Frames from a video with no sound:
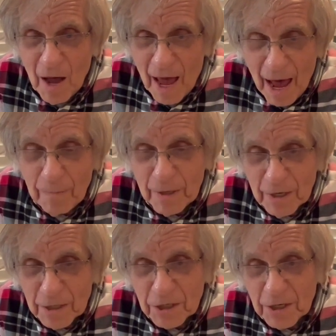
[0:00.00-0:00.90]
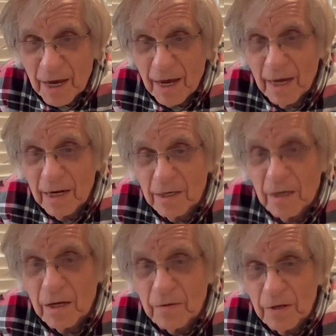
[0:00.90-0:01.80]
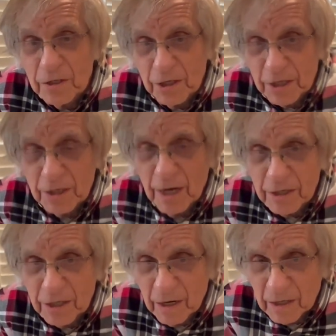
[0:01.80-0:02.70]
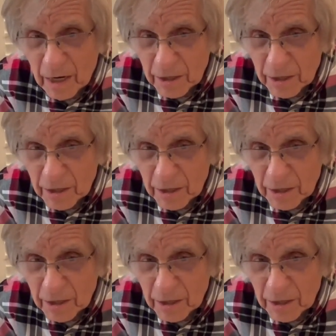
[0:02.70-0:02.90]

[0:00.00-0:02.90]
happiness and the success that